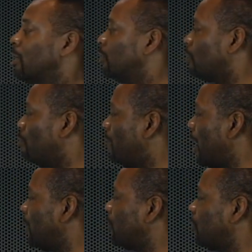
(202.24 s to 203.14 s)
So
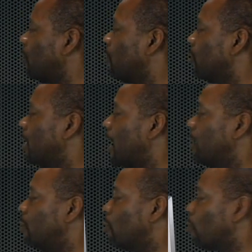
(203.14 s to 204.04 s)
make sure
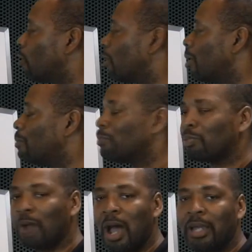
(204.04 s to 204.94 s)
that your
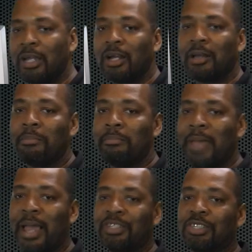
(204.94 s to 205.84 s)
product
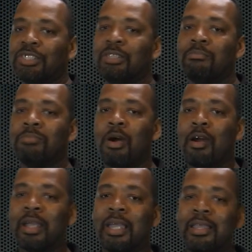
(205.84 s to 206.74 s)
matches the
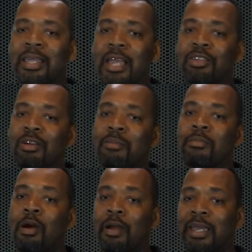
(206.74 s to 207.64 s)
market that you're
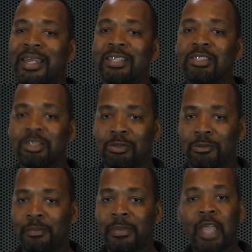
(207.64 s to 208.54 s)
marketing to.